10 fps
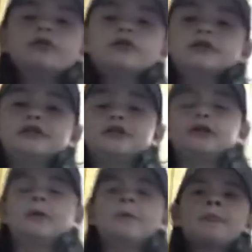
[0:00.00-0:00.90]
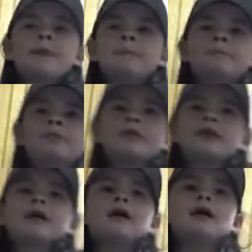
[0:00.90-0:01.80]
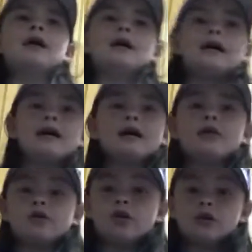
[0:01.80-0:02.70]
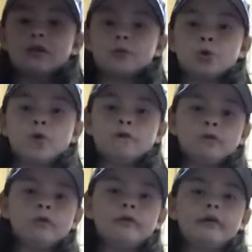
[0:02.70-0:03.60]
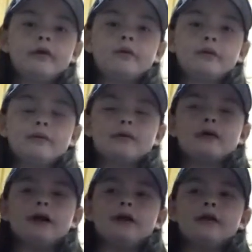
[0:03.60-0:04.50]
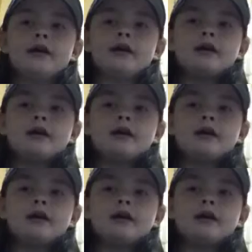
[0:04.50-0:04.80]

do this in snow. And hooked up to a four-wheeler, we went around.